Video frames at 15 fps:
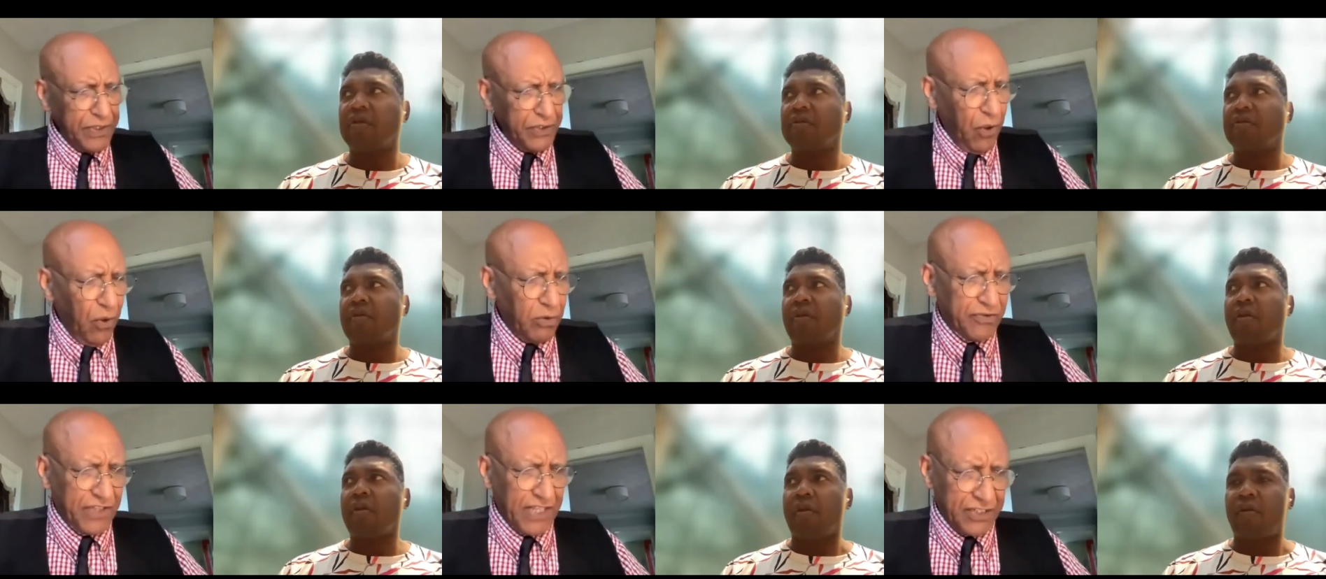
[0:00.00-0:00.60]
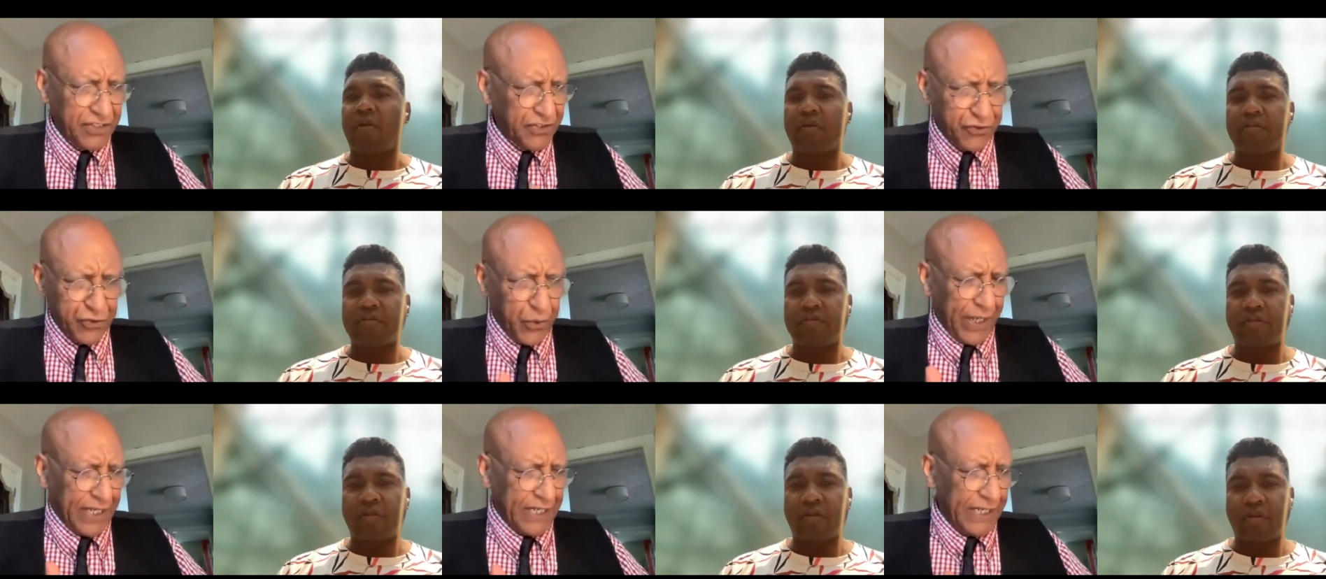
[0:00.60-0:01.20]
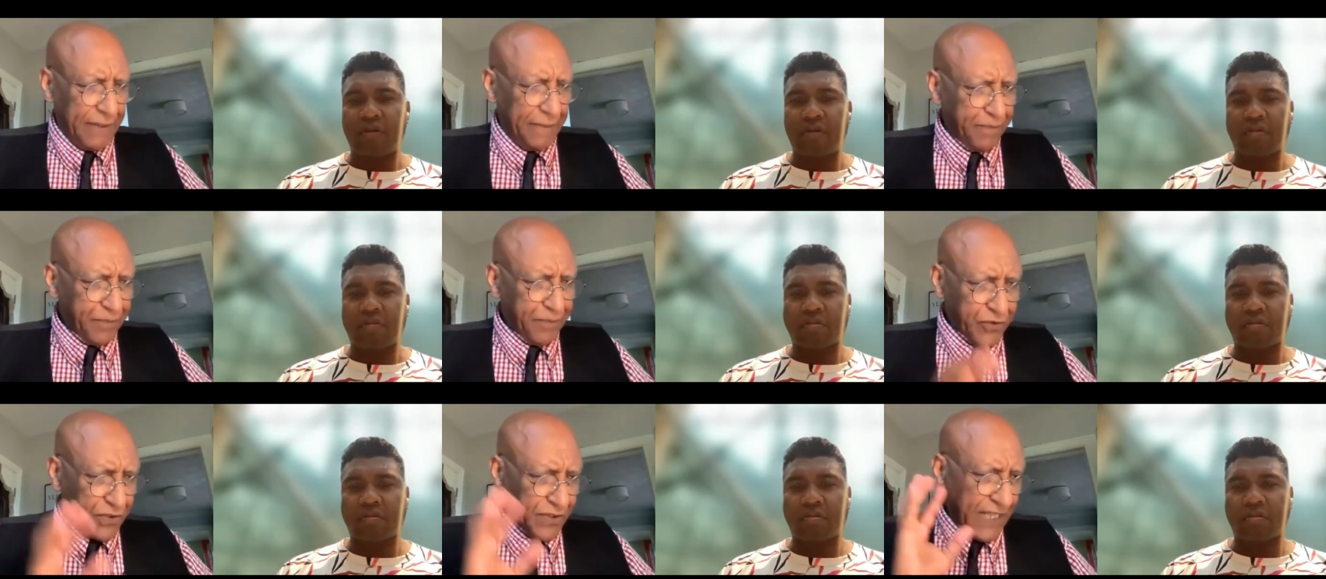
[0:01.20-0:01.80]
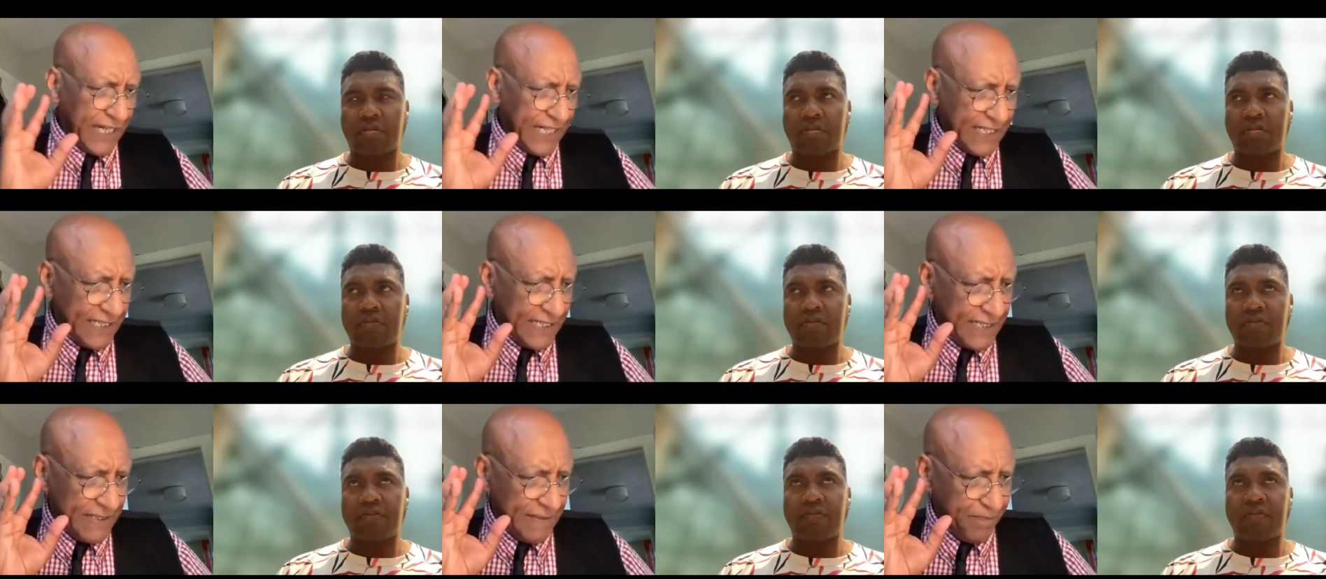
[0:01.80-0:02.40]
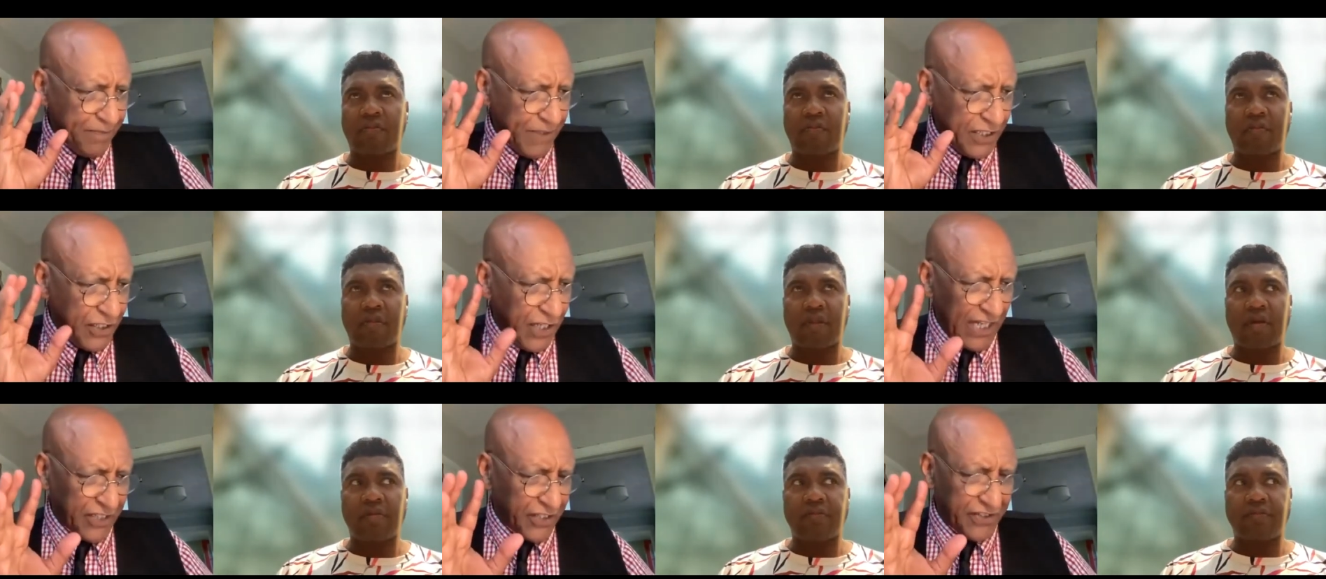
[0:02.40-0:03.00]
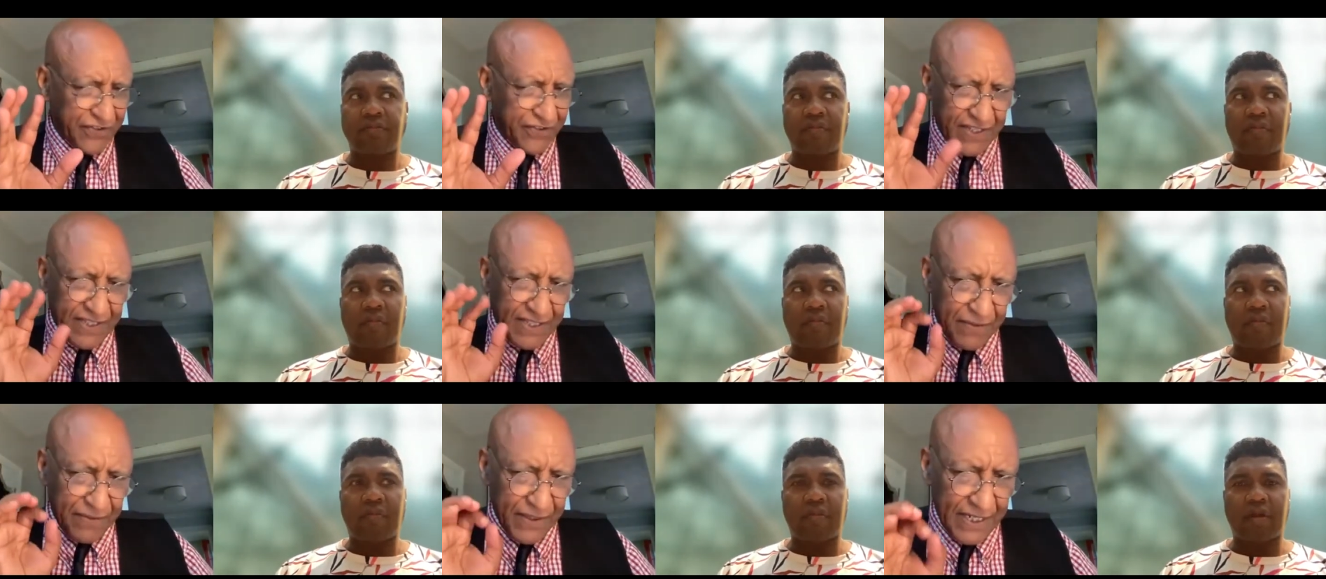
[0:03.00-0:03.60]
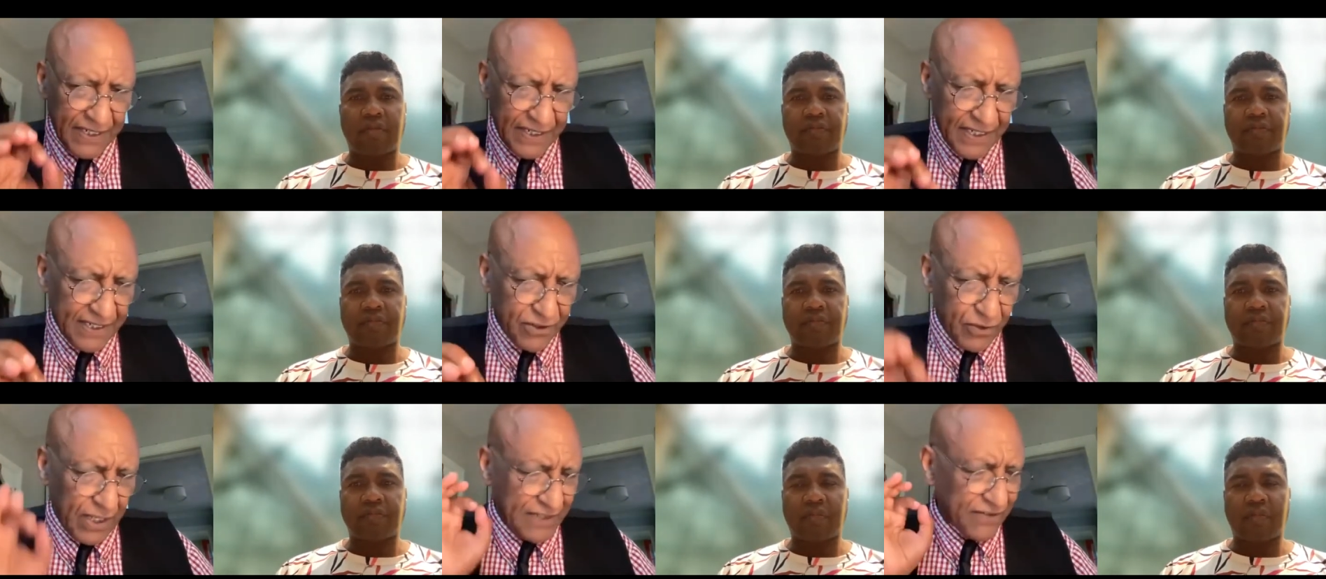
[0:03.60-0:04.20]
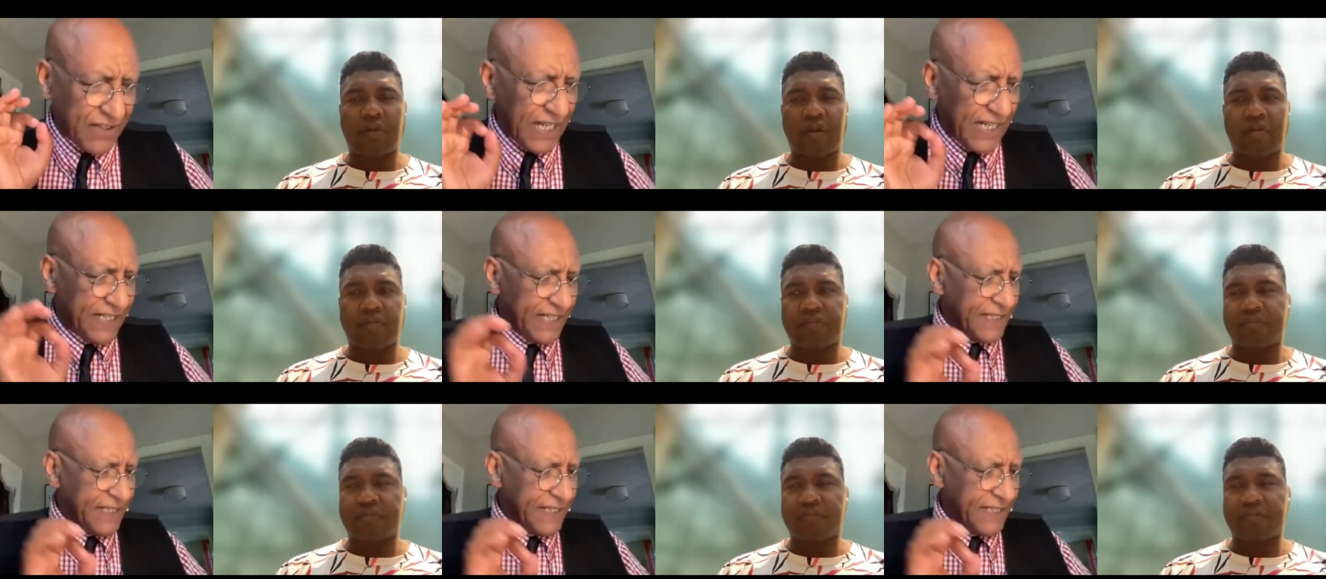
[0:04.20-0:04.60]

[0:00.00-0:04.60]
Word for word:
Speaker 1: the whole sentence quickly so that it could um, digest it and then translate it.